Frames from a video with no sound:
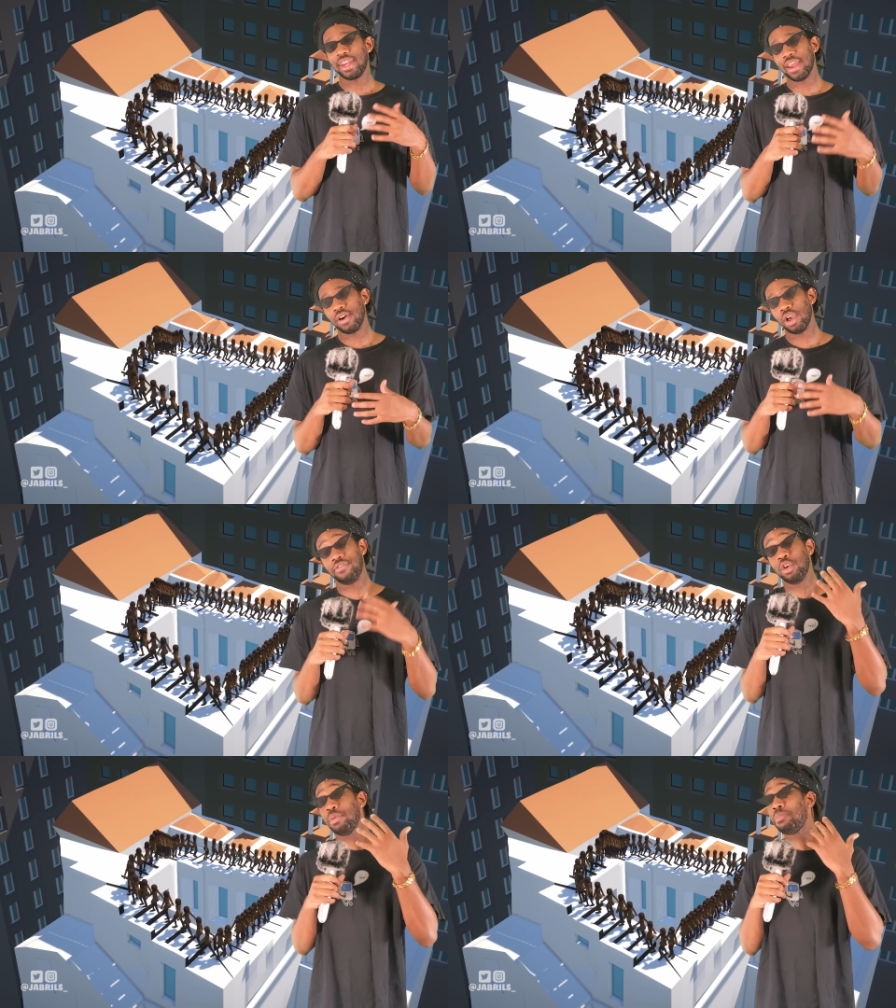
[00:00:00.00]
Now,
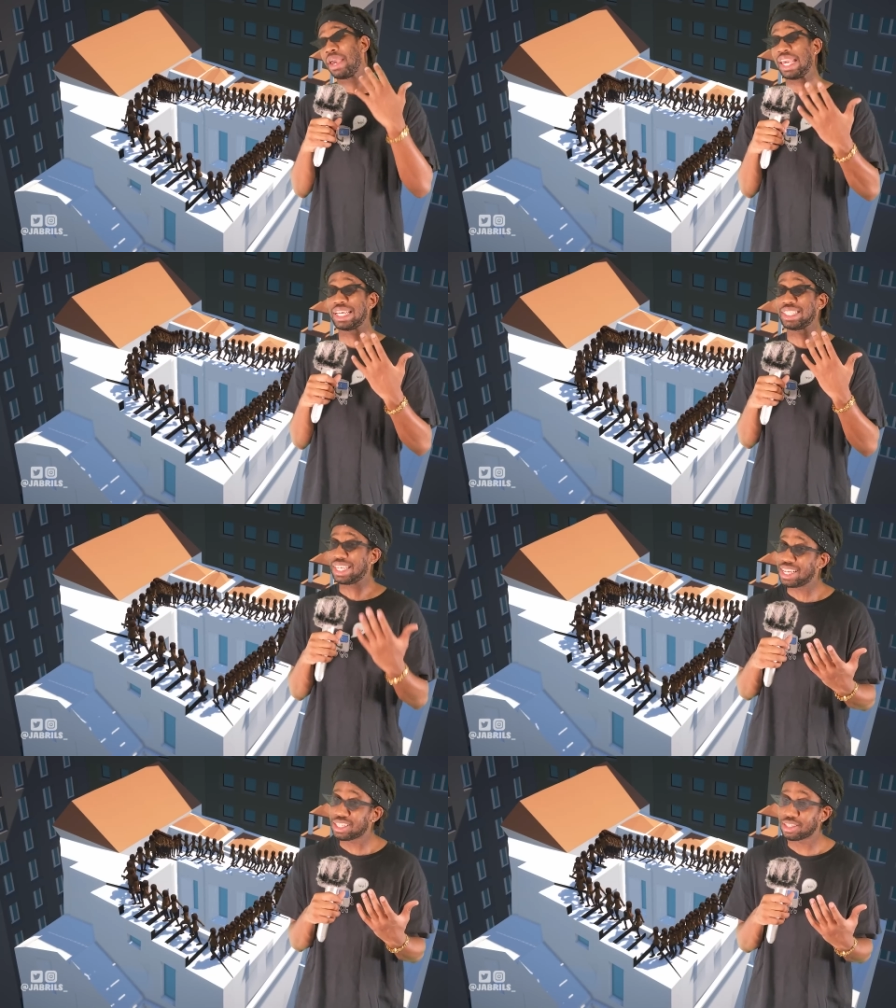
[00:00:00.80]
if you've been paying
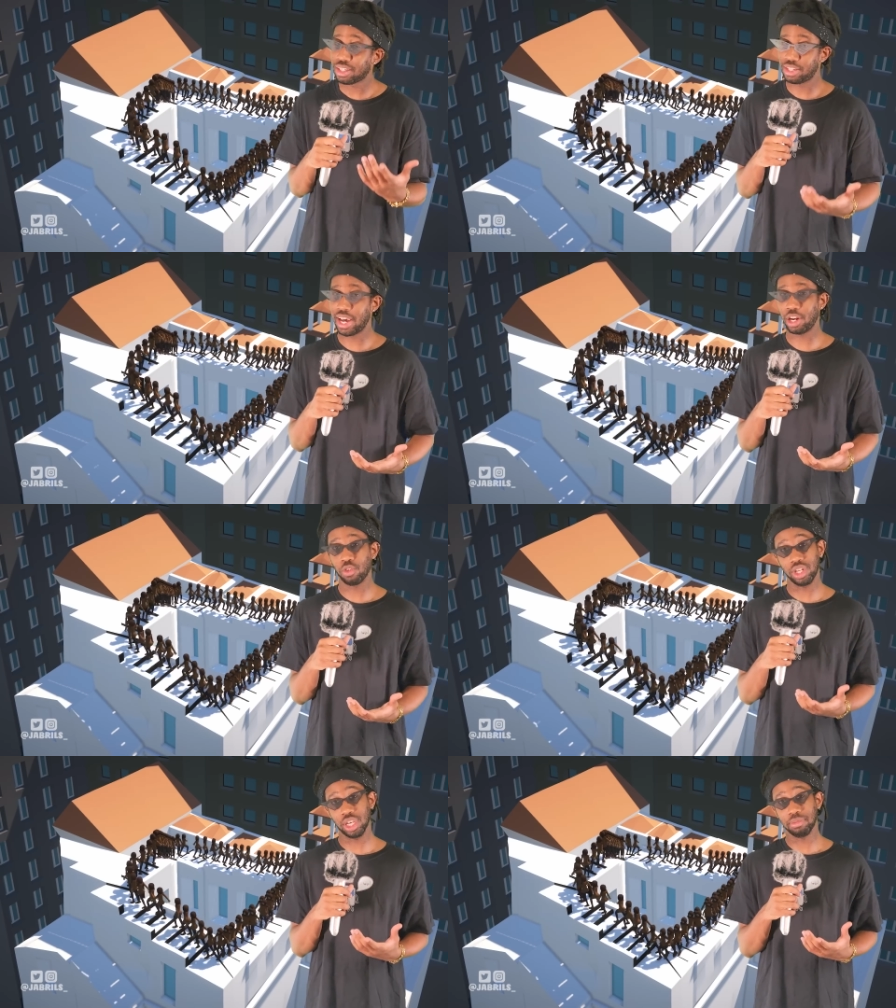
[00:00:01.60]
attention to Tanner
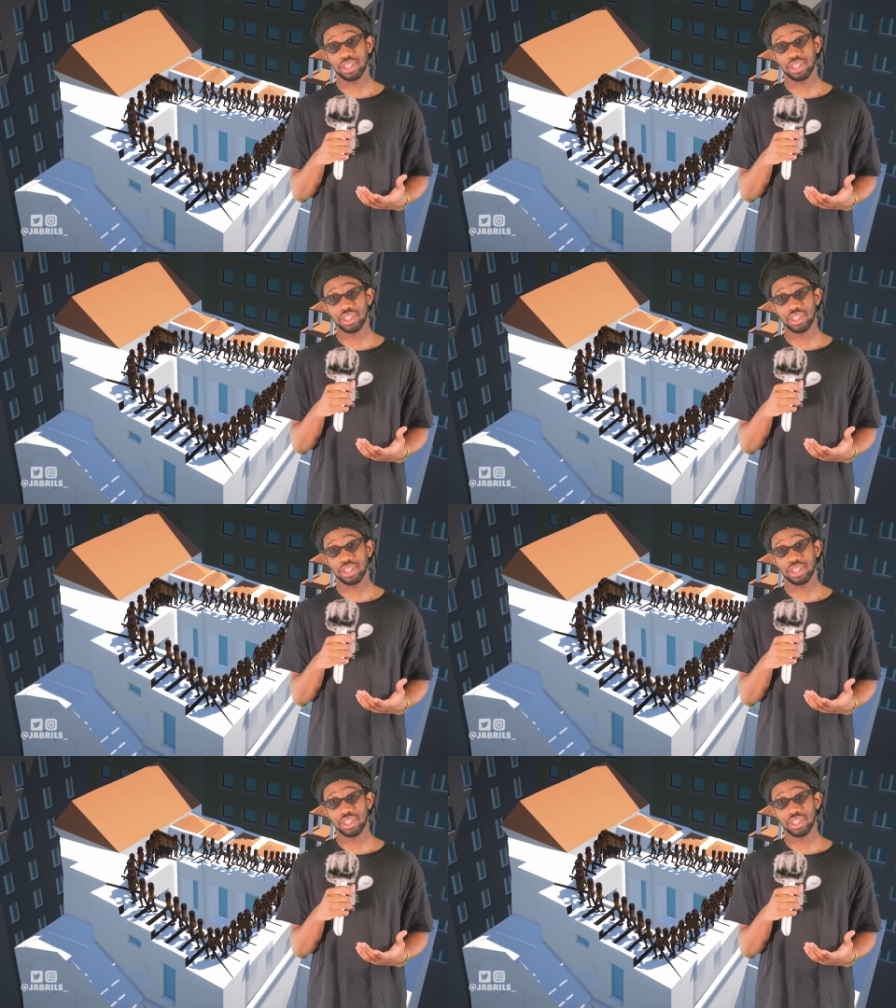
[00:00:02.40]
running up the